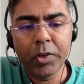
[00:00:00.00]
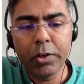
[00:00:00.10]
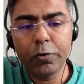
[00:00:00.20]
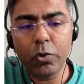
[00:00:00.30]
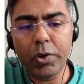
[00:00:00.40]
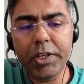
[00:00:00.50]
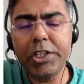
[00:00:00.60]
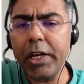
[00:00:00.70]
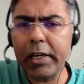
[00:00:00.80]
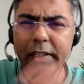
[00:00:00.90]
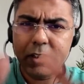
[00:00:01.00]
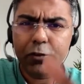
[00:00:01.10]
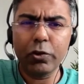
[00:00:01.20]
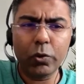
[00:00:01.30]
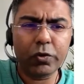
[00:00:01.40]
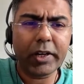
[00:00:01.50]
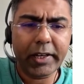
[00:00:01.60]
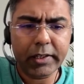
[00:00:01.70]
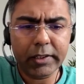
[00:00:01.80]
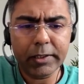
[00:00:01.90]
So in general, this looks
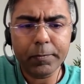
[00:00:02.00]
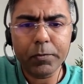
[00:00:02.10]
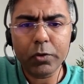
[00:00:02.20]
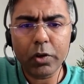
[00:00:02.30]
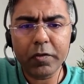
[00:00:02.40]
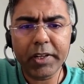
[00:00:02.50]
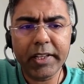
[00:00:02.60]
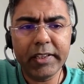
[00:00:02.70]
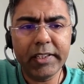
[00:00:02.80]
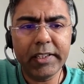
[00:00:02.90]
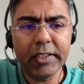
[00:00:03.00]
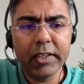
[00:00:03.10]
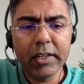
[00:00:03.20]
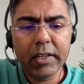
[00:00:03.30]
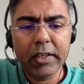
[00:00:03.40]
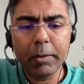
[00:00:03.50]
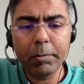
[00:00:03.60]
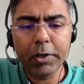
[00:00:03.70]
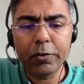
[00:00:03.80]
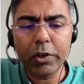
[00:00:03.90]
like a sort of a healthy
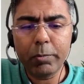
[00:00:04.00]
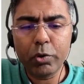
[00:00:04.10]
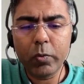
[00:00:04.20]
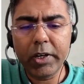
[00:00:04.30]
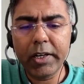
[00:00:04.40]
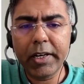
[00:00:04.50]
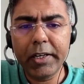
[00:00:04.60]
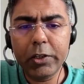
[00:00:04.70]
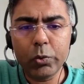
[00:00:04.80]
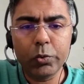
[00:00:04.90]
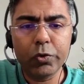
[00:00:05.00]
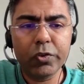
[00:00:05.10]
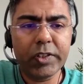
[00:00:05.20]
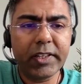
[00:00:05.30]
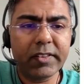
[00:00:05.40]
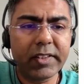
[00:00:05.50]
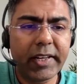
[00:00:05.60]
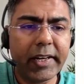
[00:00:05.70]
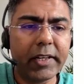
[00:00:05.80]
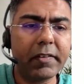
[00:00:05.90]
number. So I'll put 1926
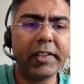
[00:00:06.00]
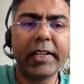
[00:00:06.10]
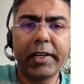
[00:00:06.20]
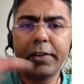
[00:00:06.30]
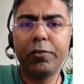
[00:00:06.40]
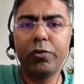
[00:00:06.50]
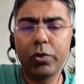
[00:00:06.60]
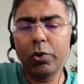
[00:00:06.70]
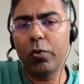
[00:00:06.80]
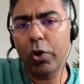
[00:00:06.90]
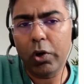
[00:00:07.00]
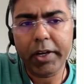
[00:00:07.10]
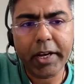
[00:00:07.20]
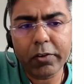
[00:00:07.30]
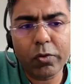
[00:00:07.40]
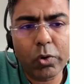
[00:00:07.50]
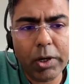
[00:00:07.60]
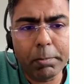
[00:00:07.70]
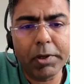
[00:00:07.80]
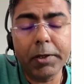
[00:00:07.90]
negative, and that gives you an overall cash flow
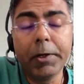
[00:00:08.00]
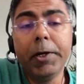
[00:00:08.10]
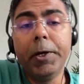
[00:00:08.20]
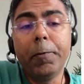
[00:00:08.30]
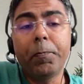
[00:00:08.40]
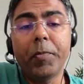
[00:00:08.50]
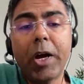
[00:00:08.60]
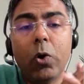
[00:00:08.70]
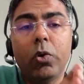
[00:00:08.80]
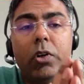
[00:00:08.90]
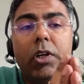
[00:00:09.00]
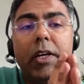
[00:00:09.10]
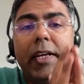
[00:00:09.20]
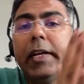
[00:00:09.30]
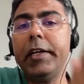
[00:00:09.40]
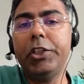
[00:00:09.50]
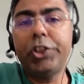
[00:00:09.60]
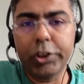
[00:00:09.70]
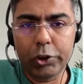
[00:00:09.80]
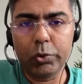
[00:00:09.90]
number. Now, in
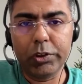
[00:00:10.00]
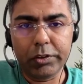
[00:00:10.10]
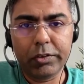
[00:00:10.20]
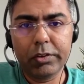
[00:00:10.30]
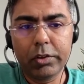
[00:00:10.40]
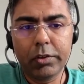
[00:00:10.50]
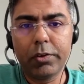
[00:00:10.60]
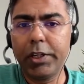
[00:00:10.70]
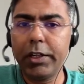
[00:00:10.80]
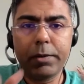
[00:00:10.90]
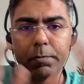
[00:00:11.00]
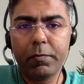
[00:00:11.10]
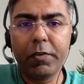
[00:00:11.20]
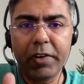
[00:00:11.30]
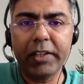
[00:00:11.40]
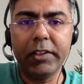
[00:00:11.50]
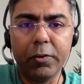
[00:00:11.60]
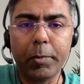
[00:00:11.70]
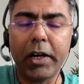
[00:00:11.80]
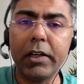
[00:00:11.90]
addition to this, we've done
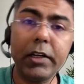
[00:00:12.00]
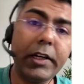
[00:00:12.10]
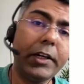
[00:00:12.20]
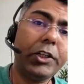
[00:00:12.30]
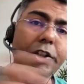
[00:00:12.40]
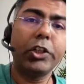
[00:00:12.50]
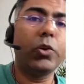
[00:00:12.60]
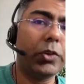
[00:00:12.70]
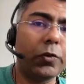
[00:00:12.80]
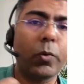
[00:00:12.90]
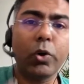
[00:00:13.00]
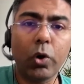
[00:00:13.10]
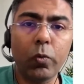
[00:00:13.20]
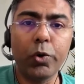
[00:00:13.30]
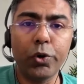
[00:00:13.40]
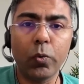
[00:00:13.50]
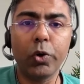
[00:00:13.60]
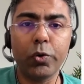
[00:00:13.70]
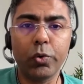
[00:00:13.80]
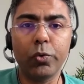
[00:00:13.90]
this part. In addition to this, what all would you
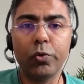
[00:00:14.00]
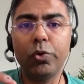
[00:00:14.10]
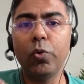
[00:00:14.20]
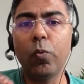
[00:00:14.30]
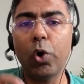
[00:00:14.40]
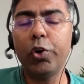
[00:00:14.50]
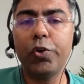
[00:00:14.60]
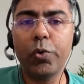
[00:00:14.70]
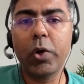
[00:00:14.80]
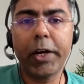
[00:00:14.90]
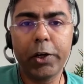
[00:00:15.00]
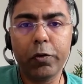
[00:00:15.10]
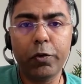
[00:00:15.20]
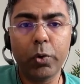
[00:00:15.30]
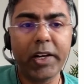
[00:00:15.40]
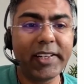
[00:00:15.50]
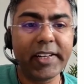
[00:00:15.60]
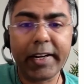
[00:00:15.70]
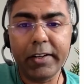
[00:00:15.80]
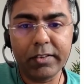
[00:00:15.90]
want to do? So you want to kind of look at
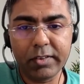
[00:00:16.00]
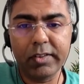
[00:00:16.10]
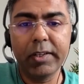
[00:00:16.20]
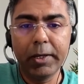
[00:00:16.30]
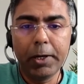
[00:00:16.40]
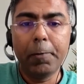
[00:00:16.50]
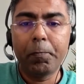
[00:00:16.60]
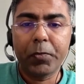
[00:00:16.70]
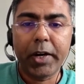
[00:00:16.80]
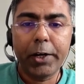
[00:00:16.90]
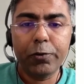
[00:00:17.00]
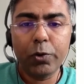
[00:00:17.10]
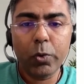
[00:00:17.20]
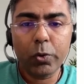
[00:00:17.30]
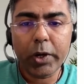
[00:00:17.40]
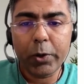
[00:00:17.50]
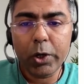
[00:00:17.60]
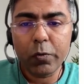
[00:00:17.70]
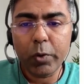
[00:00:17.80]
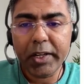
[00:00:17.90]
trends, right? So you want to kind
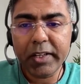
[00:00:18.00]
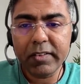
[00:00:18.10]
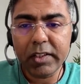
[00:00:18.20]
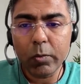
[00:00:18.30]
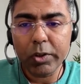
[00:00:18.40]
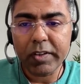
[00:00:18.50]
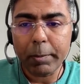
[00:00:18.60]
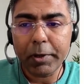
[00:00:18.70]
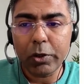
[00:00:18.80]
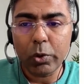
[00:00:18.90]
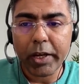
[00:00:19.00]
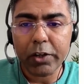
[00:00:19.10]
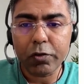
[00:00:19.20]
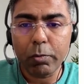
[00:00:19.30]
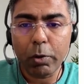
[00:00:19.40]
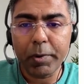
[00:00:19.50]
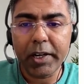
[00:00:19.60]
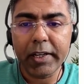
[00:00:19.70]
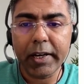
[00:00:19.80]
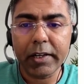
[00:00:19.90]
of quickly see what's happened to cash from
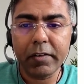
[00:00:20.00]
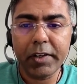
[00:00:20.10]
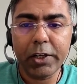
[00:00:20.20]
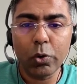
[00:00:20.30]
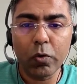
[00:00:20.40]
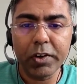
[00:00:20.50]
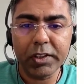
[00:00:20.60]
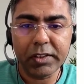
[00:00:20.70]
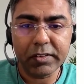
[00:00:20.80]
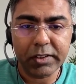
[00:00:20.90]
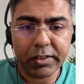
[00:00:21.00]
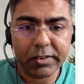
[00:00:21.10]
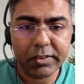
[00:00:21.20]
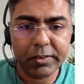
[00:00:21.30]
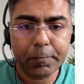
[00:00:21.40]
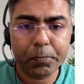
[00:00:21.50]
operating activity over these years.